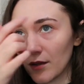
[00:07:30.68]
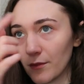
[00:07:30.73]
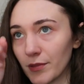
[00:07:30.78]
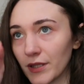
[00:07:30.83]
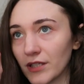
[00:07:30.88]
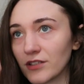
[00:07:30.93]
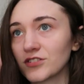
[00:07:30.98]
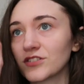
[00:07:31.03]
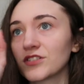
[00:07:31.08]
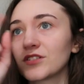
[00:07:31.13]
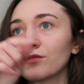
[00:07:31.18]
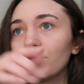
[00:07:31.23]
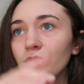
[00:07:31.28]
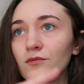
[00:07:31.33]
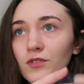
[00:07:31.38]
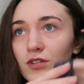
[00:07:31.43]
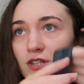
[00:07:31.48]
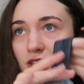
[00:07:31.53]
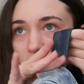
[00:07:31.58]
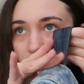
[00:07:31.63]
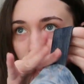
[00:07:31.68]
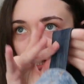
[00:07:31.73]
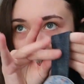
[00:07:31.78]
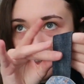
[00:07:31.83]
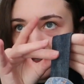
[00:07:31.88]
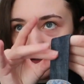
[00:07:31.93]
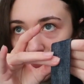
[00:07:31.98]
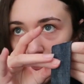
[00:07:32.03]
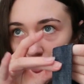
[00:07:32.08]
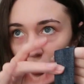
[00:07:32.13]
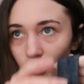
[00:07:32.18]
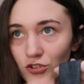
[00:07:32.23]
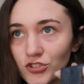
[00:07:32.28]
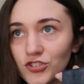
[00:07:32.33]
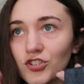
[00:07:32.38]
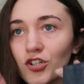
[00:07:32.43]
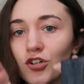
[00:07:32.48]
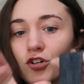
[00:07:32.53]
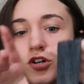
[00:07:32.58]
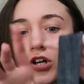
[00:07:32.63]
because this 4,
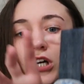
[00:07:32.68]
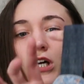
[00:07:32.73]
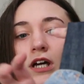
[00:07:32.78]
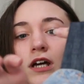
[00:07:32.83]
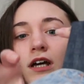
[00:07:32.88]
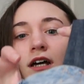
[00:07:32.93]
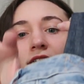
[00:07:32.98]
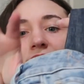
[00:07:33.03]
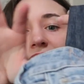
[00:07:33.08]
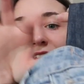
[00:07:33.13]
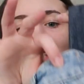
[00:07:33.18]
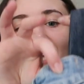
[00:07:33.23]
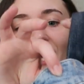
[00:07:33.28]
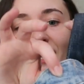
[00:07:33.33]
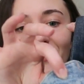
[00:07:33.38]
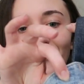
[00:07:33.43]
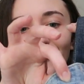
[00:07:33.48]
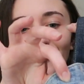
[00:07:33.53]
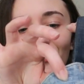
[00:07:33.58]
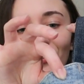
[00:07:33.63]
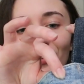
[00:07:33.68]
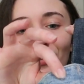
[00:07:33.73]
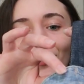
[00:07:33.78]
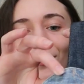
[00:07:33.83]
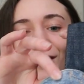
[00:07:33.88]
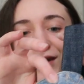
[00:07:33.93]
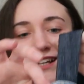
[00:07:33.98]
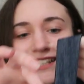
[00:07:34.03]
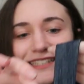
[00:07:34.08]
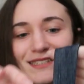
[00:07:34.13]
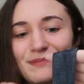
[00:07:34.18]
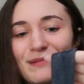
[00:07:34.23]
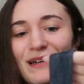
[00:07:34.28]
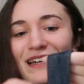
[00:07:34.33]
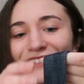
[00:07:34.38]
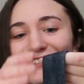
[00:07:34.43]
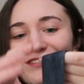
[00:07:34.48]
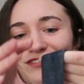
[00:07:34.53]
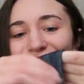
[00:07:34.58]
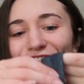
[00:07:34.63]
so 10 for the
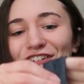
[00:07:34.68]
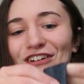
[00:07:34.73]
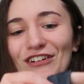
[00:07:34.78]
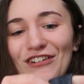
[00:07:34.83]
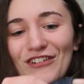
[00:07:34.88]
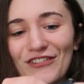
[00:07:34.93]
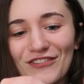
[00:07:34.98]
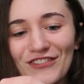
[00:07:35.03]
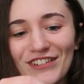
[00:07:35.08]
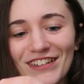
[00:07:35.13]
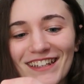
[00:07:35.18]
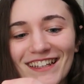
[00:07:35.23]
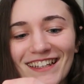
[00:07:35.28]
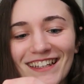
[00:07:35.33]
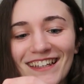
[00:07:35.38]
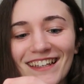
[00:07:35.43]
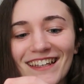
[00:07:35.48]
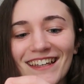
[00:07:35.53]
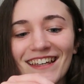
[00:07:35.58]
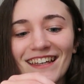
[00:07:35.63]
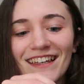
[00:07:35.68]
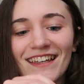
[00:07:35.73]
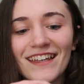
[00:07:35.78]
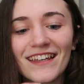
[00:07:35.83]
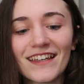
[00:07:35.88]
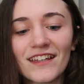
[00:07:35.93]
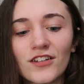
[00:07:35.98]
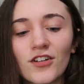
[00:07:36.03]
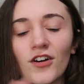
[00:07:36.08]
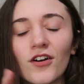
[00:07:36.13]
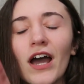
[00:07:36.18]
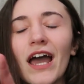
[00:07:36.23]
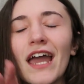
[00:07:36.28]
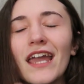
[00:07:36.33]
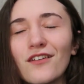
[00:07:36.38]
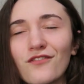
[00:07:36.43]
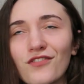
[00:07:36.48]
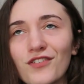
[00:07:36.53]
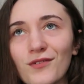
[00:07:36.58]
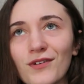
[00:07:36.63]
waistband, 4 for the, no,
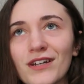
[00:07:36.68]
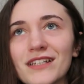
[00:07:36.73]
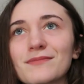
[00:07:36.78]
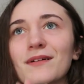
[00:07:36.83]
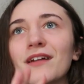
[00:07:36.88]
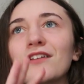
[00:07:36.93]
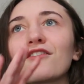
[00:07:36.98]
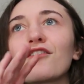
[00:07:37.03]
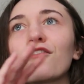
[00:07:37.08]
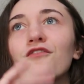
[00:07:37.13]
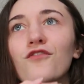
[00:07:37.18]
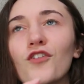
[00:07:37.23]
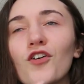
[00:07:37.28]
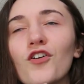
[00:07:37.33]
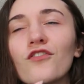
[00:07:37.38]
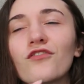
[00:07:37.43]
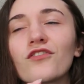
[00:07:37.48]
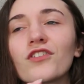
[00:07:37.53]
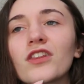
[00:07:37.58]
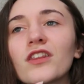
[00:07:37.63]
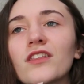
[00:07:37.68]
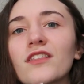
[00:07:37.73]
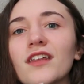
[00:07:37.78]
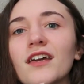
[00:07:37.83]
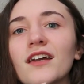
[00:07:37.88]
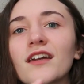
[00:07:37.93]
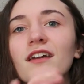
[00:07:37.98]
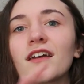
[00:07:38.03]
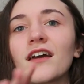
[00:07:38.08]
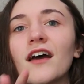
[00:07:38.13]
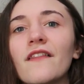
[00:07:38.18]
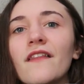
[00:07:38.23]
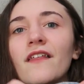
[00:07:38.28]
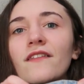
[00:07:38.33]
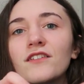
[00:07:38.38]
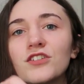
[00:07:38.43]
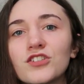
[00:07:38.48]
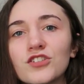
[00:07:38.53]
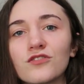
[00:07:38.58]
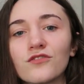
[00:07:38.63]
8 for the waistband, 4 for the thing, and
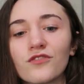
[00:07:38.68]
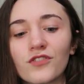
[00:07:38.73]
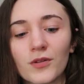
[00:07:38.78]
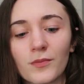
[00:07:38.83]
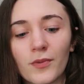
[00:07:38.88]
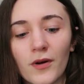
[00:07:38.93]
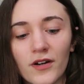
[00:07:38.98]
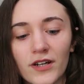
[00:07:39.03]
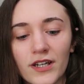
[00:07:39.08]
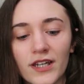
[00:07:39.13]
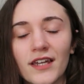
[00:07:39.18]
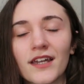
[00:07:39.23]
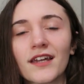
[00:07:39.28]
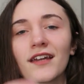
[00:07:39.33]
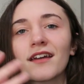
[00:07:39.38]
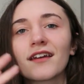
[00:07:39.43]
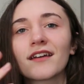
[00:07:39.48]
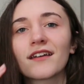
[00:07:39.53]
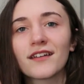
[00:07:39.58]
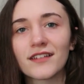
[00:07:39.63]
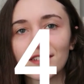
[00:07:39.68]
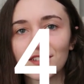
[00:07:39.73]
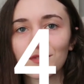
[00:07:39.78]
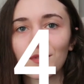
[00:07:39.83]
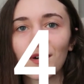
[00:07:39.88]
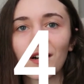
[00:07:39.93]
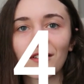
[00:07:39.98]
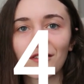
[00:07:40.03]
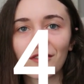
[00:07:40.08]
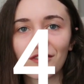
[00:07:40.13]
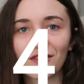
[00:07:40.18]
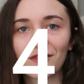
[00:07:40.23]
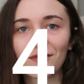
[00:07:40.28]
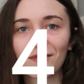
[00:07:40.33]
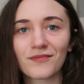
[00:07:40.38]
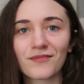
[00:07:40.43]
then the 2 for the pocket is 12.